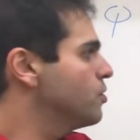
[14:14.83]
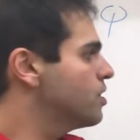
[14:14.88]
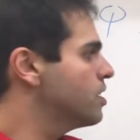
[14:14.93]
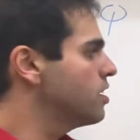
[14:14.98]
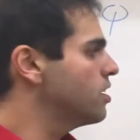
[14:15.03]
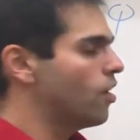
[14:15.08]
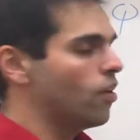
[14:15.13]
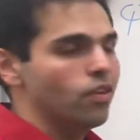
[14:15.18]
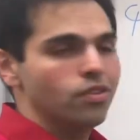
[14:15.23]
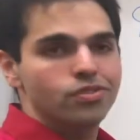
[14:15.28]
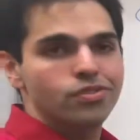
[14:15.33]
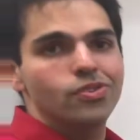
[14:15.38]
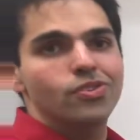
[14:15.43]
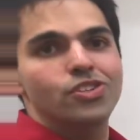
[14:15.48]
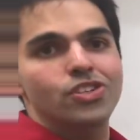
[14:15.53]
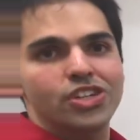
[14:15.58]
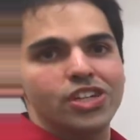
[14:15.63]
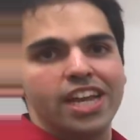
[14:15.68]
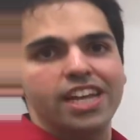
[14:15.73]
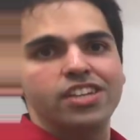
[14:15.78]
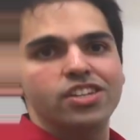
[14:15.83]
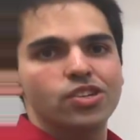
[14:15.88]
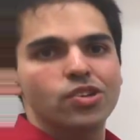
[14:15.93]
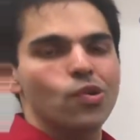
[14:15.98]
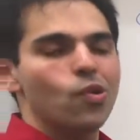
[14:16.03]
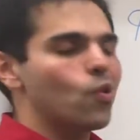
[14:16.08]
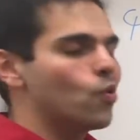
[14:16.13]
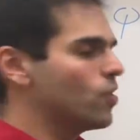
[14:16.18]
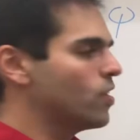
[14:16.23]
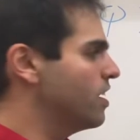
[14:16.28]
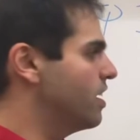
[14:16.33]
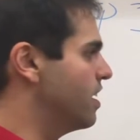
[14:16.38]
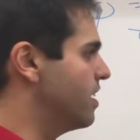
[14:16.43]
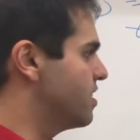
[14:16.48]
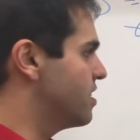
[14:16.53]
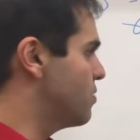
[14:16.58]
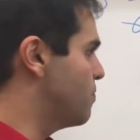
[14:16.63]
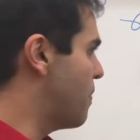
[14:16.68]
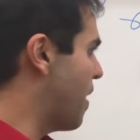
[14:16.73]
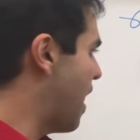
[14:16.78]
you can also change
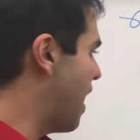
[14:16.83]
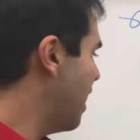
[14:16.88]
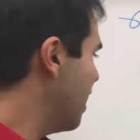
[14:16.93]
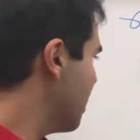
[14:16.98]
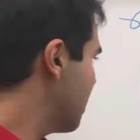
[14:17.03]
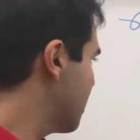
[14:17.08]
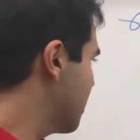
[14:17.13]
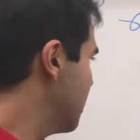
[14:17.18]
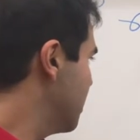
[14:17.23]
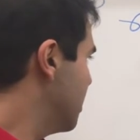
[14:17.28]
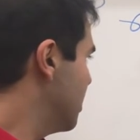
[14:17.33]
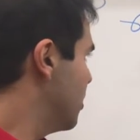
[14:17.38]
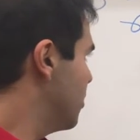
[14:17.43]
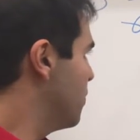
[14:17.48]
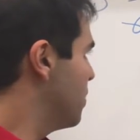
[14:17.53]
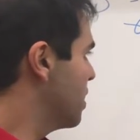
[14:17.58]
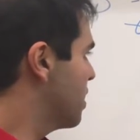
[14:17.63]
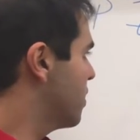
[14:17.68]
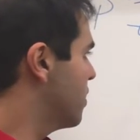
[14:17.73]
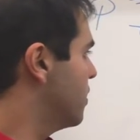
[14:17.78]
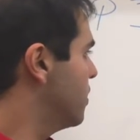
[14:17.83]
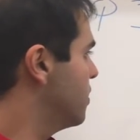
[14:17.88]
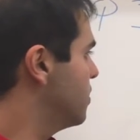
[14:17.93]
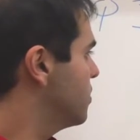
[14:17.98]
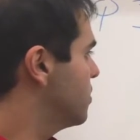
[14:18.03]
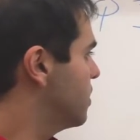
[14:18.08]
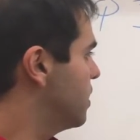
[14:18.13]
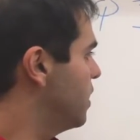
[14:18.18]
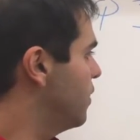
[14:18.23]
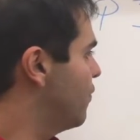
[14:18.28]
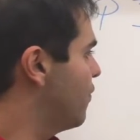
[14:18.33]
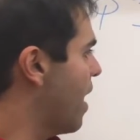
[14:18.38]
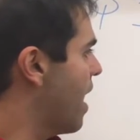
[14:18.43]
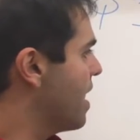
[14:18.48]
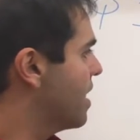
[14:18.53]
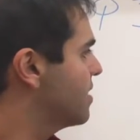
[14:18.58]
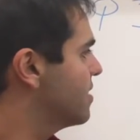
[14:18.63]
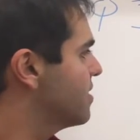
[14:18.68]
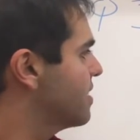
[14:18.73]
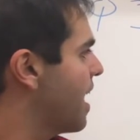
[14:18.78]
coordinates back, because if
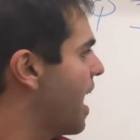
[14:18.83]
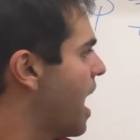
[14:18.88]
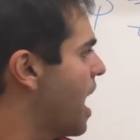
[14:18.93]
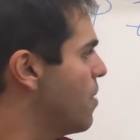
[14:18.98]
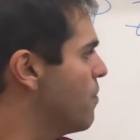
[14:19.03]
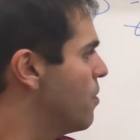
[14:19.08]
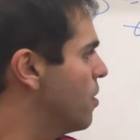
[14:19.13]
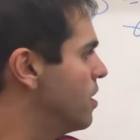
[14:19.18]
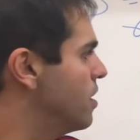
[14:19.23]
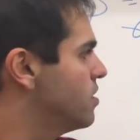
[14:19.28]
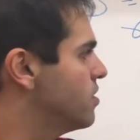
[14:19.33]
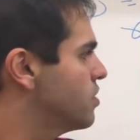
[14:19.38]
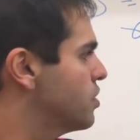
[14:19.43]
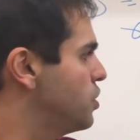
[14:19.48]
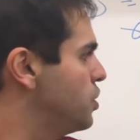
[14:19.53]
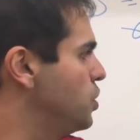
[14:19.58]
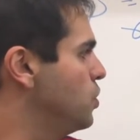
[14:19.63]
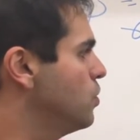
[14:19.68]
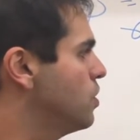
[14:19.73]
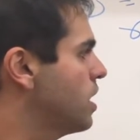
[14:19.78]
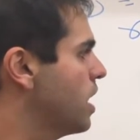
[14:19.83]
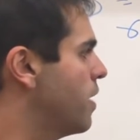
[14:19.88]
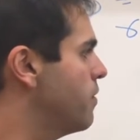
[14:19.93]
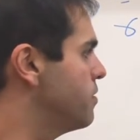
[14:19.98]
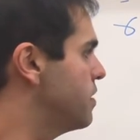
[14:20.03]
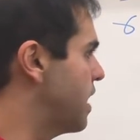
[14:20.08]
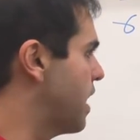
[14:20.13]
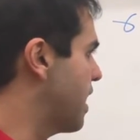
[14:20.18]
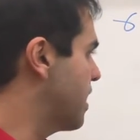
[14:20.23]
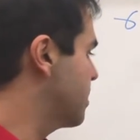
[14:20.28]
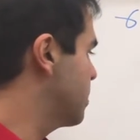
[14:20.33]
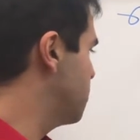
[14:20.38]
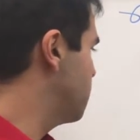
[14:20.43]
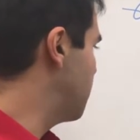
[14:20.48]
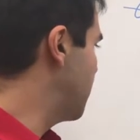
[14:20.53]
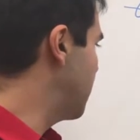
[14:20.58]
X gamma is Q times X